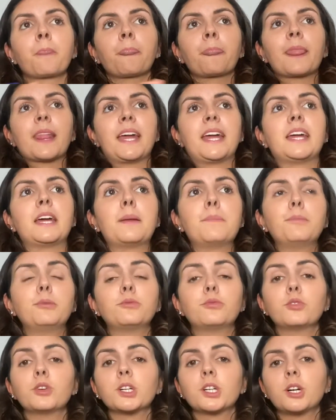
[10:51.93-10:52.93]
And
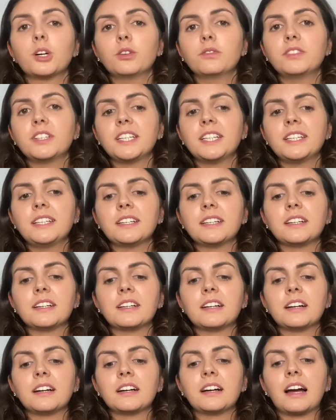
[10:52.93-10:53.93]
before COVID,
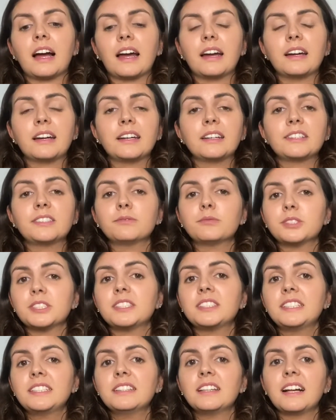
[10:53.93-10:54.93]
I would
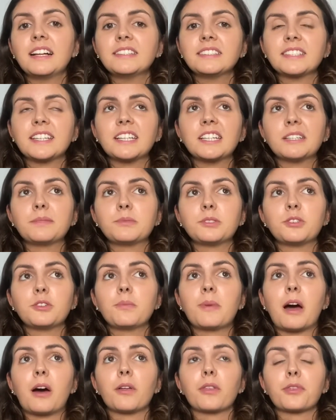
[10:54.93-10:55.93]
see lines get to
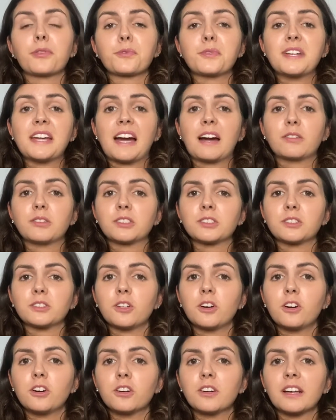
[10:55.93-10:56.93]
about 3 hours
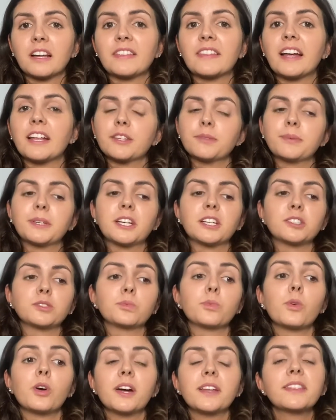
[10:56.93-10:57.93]
long, and that's because
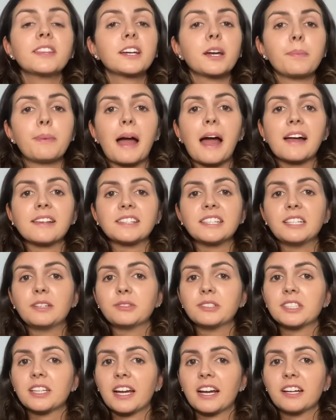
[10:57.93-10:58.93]
one, the capacity
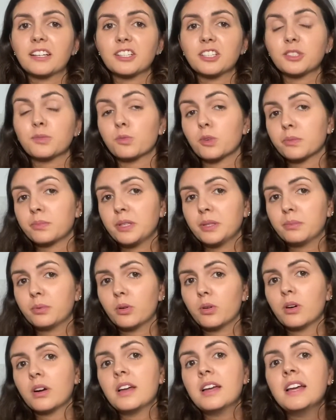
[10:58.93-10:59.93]
was higher, there's more
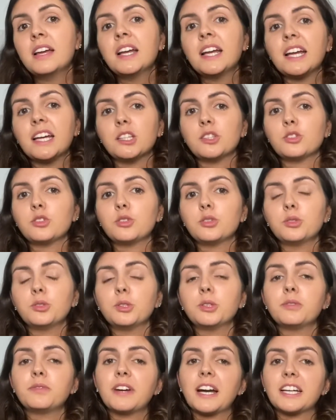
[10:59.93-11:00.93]
people, and two,
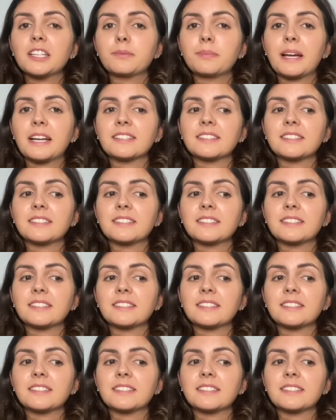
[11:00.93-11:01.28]
the fast pass